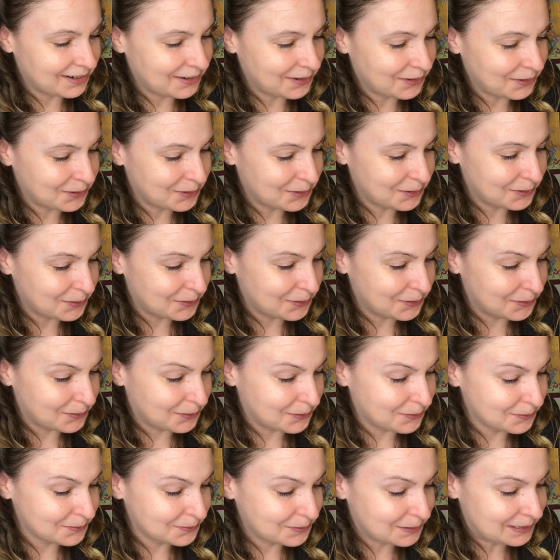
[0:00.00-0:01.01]

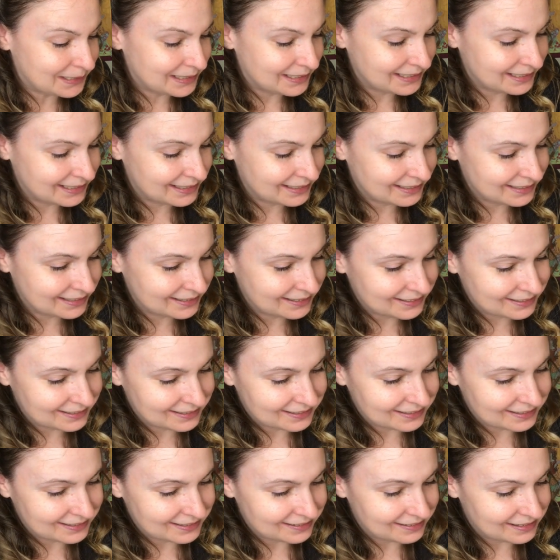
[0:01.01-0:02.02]
oh,
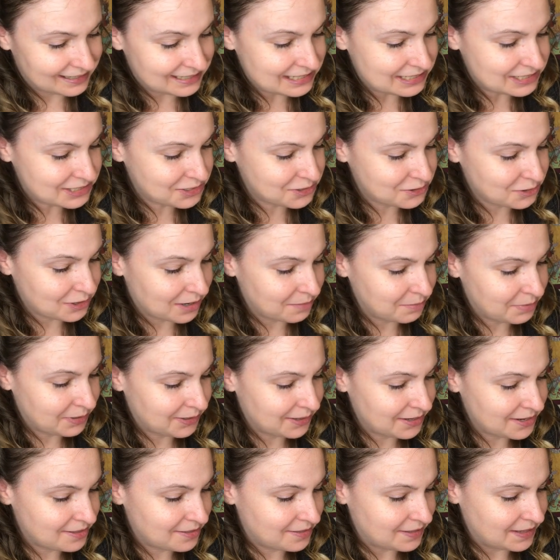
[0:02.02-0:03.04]
and it's
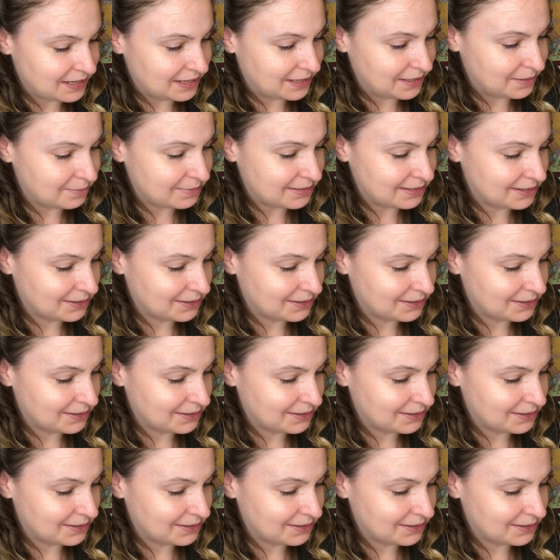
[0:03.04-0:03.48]
strawberry themed.